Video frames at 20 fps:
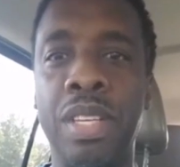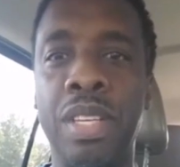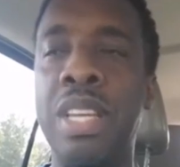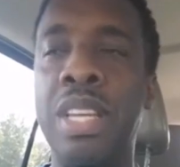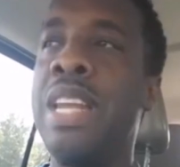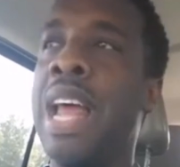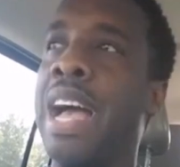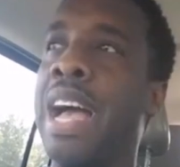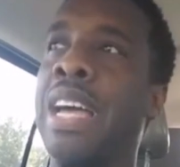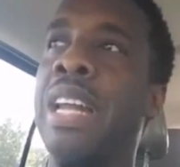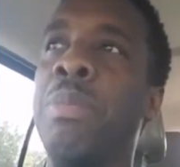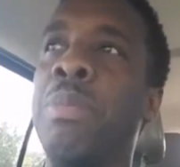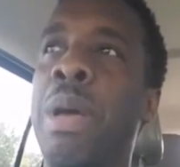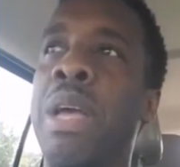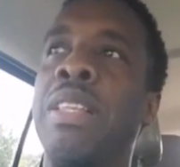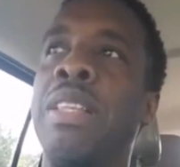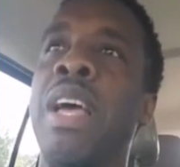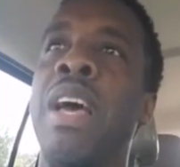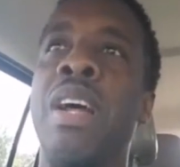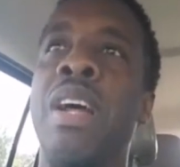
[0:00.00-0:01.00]
You're not going to
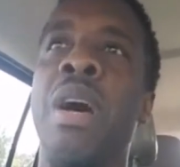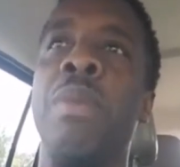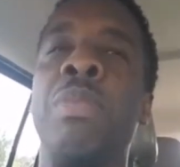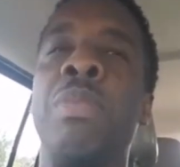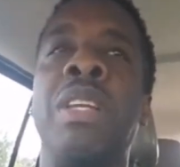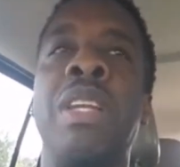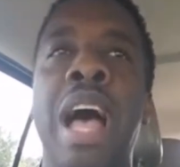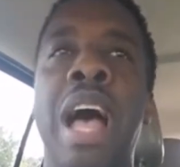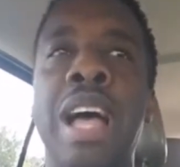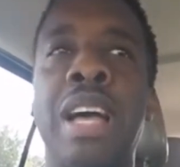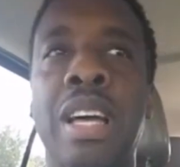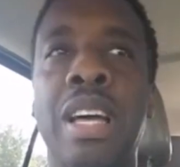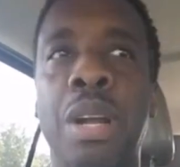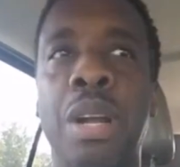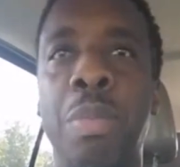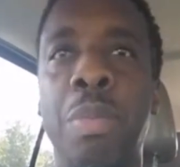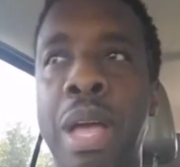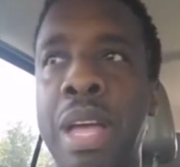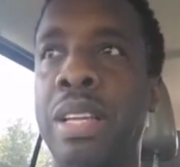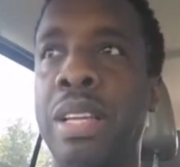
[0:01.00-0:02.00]
make that up. You're not
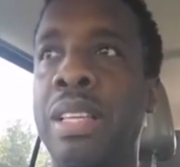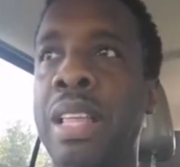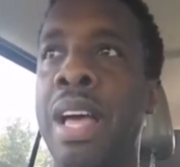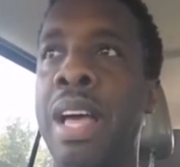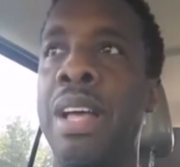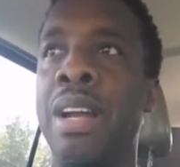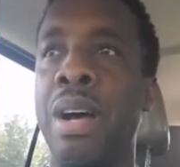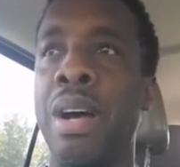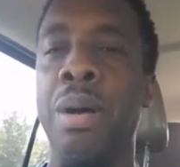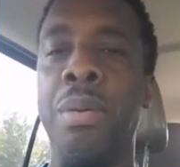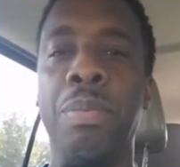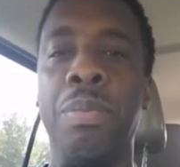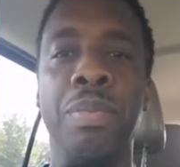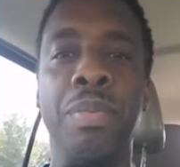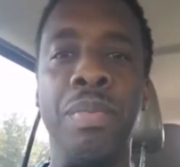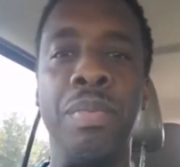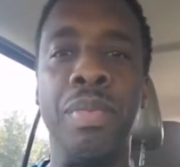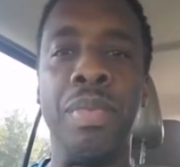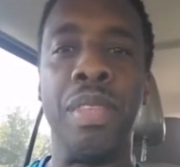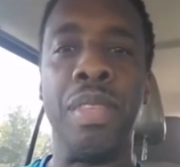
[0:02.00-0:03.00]
going to make that up.
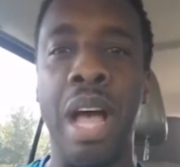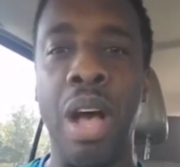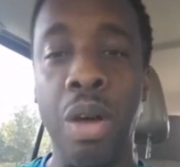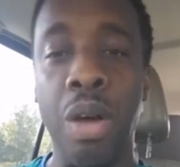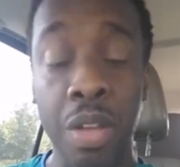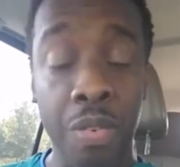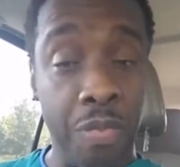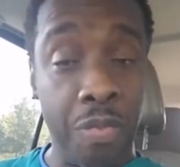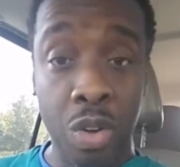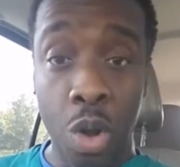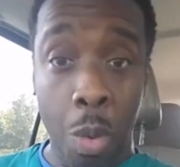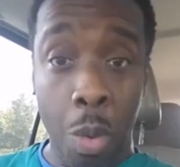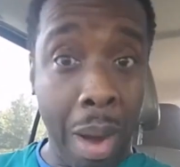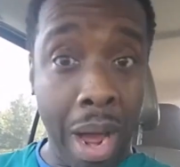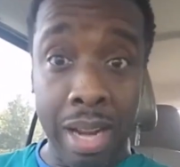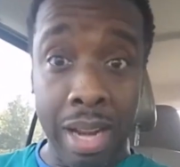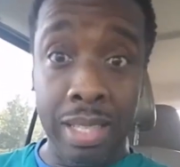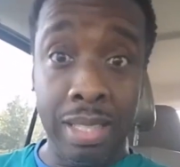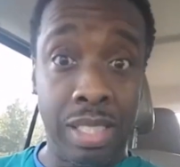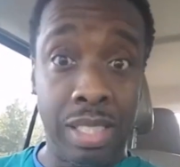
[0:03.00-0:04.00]
Now, if
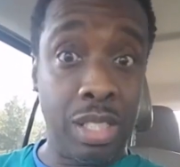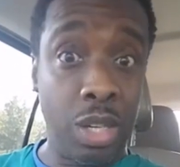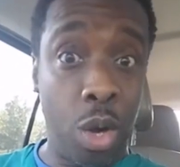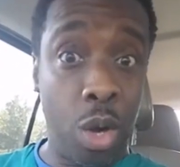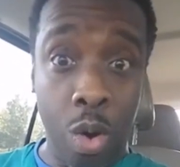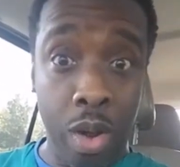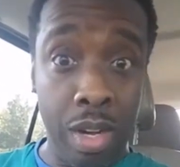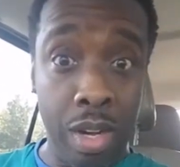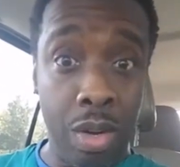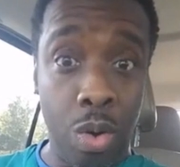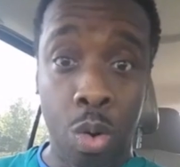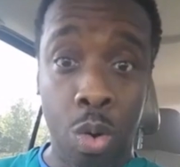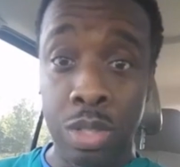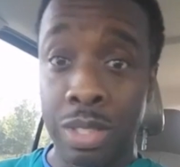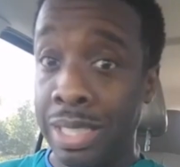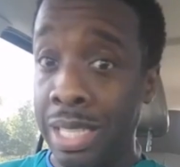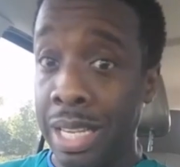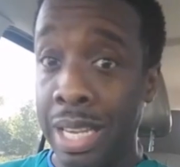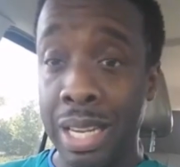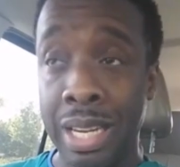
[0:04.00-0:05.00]
nobody's showing it
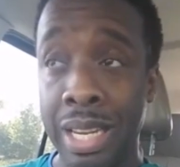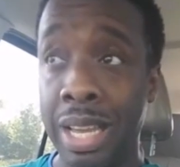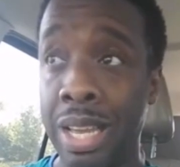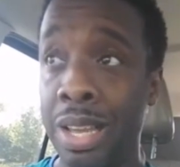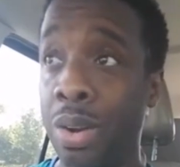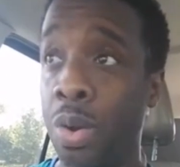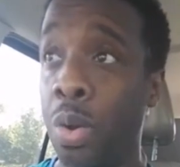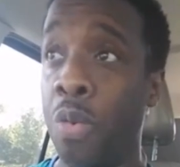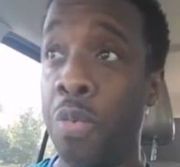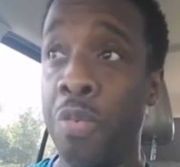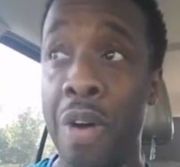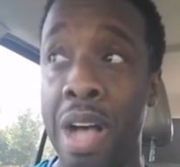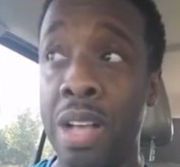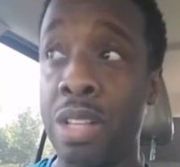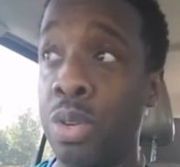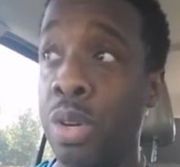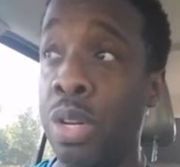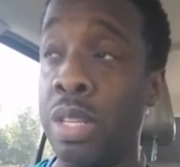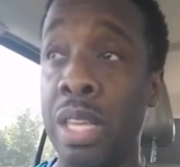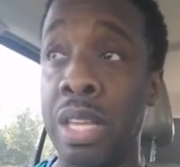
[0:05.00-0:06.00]
on CNN or
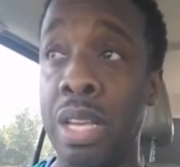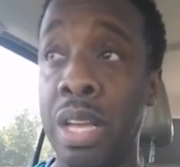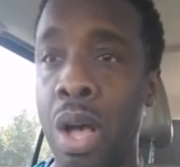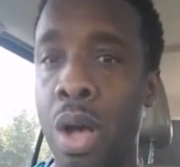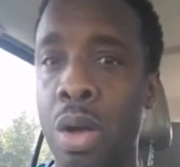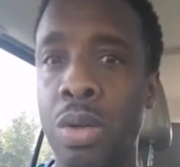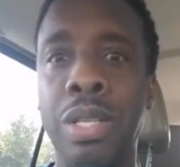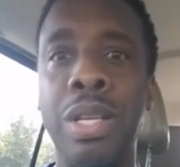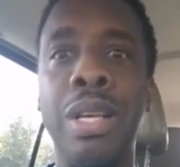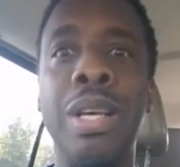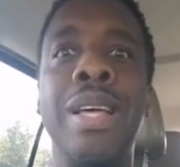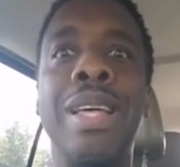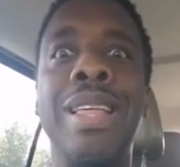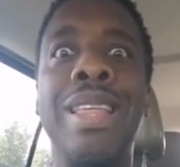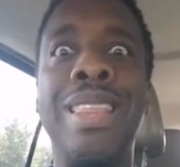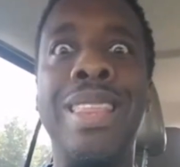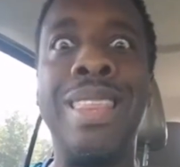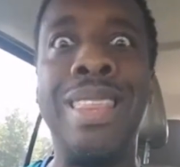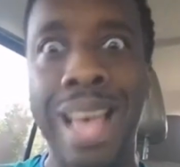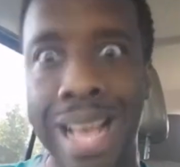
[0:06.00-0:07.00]
Fox or anything else,
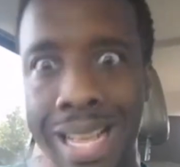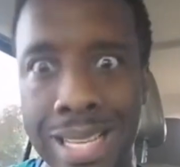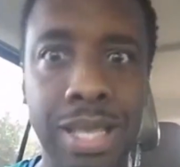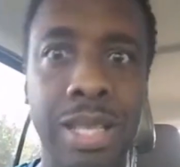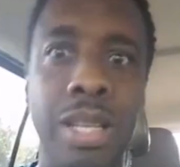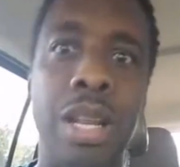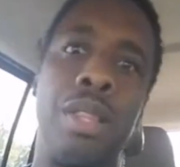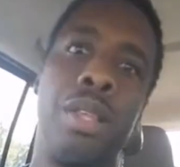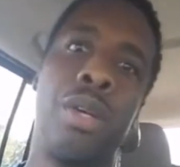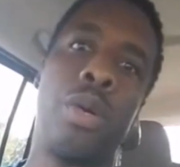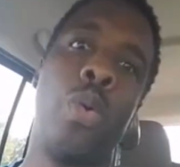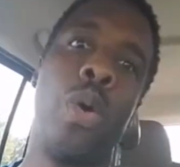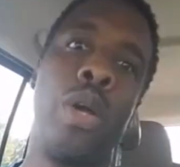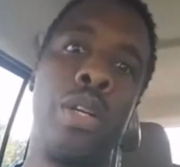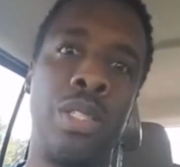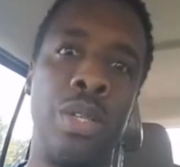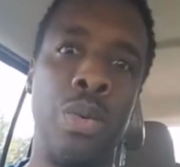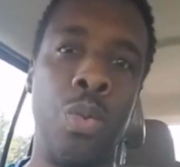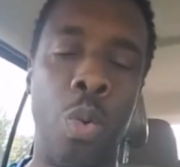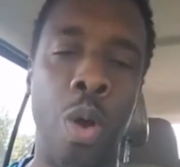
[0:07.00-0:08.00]
that's another
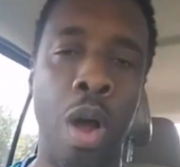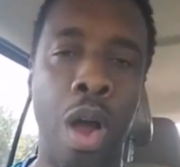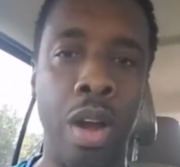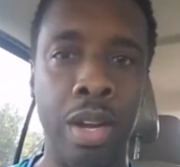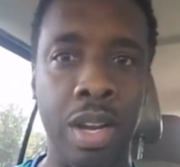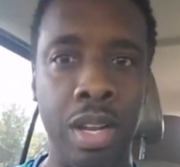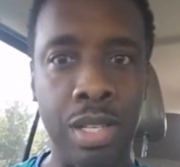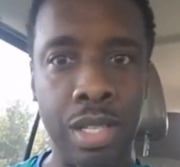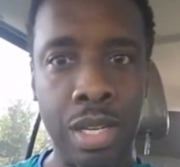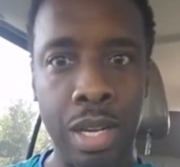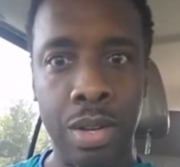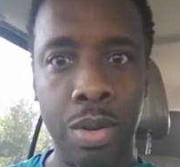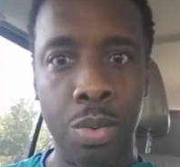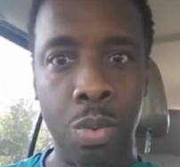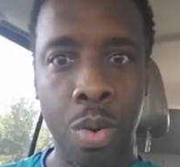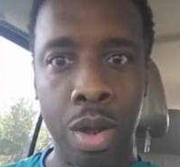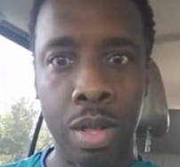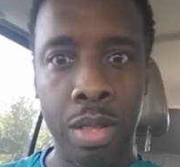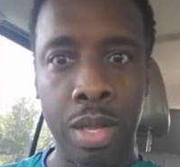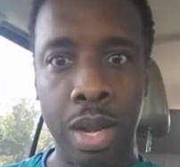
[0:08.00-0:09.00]
question. Why are they
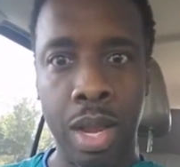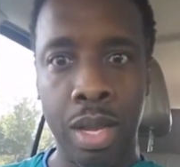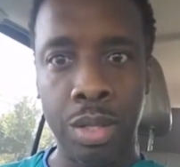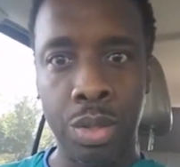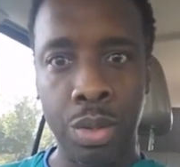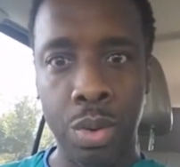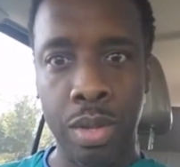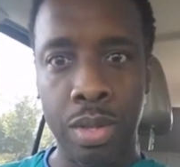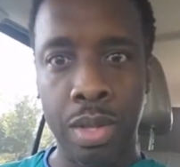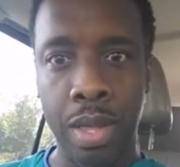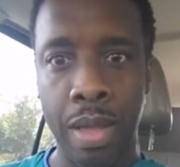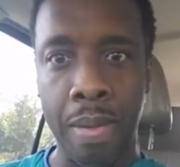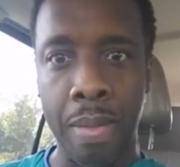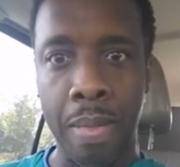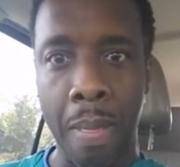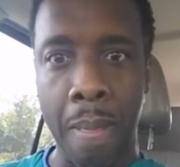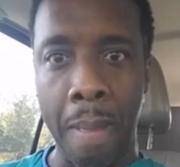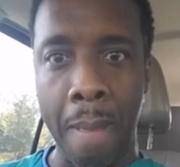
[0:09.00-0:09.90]
why are they not showing that?